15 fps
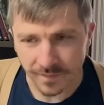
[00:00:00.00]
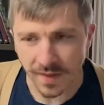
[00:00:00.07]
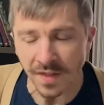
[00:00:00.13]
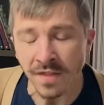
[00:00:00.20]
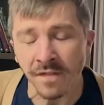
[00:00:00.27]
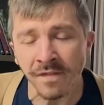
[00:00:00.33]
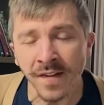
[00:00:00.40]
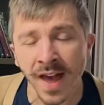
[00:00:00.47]

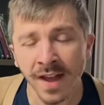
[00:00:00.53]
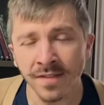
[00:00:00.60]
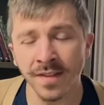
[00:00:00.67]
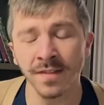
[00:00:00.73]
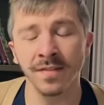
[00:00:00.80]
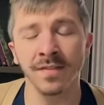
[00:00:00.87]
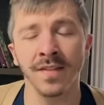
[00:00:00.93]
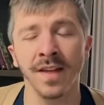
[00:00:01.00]
the fact
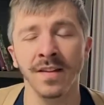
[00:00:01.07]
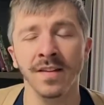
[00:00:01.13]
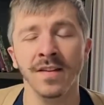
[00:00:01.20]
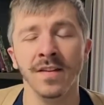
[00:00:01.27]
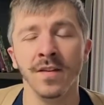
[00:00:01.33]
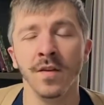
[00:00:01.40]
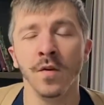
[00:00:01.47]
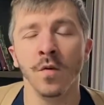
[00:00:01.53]
that
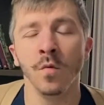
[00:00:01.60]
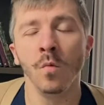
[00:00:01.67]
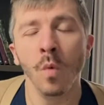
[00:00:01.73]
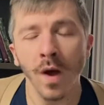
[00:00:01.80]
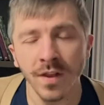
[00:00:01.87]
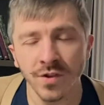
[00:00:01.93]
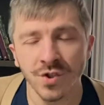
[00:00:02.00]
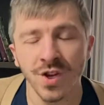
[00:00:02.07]

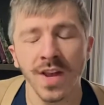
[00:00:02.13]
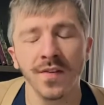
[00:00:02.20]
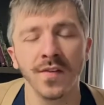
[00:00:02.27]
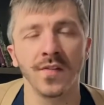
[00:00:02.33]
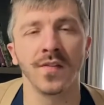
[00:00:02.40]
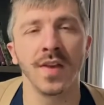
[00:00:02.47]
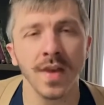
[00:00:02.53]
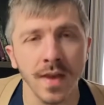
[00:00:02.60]
what
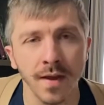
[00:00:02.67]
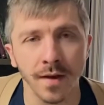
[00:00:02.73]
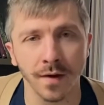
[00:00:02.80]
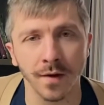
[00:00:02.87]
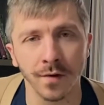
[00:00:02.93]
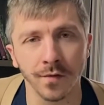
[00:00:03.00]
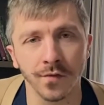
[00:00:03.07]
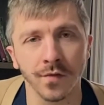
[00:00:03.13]
Jesus
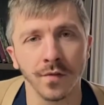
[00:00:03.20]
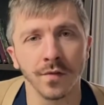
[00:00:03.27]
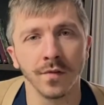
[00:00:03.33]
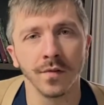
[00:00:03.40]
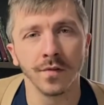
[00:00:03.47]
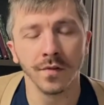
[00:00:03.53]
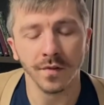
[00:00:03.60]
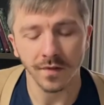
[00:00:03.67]
hears
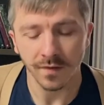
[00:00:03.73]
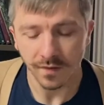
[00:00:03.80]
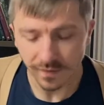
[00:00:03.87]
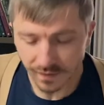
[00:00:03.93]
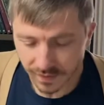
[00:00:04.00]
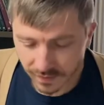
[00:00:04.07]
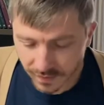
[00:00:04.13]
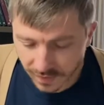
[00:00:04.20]

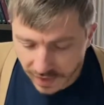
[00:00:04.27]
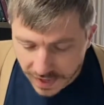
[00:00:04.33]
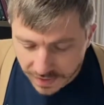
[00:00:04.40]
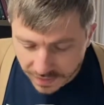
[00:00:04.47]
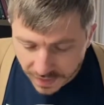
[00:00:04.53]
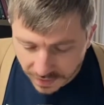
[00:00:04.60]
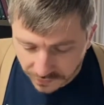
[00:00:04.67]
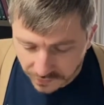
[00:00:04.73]

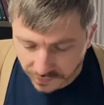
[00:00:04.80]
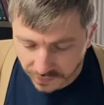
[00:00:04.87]
in this